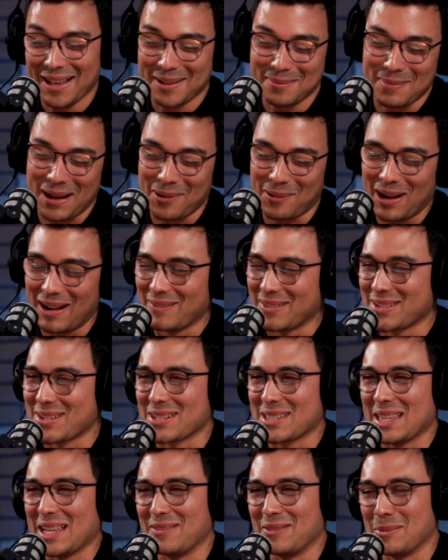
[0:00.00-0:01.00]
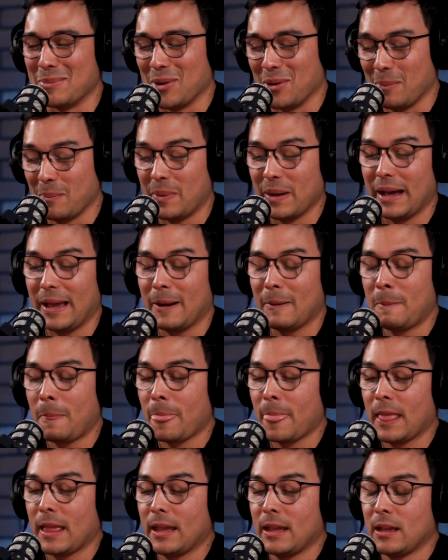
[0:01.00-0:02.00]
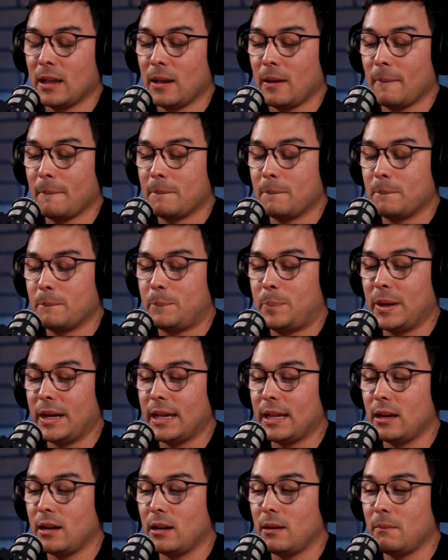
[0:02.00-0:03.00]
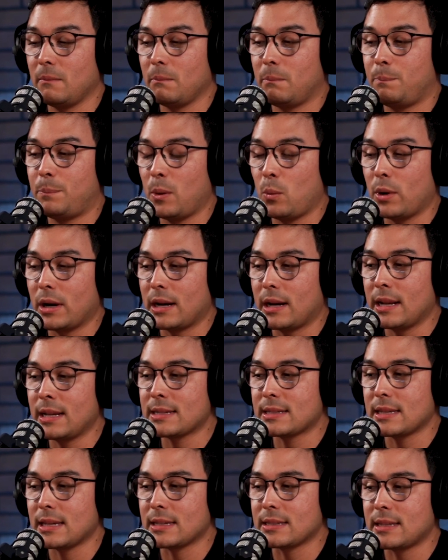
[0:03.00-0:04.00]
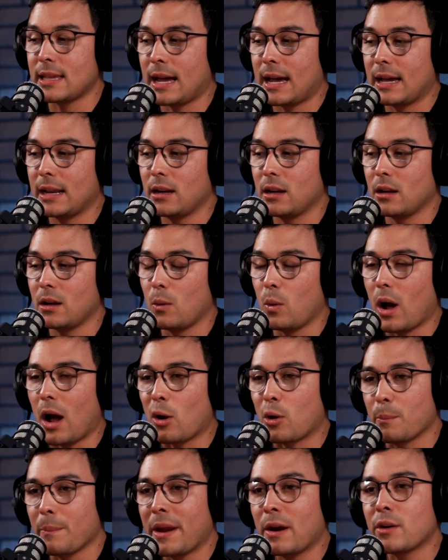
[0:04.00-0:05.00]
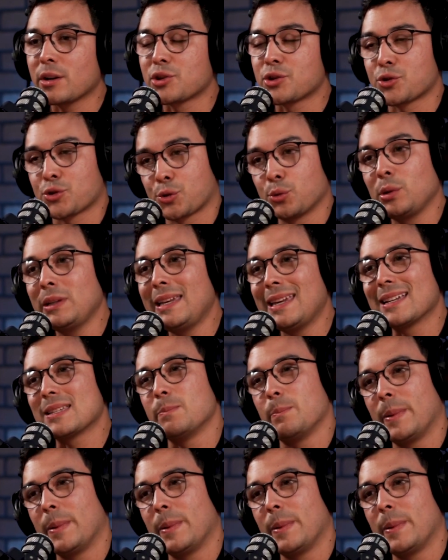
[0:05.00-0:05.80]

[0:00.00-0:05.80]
My wife is just lovable. But what it is that our marriage truly is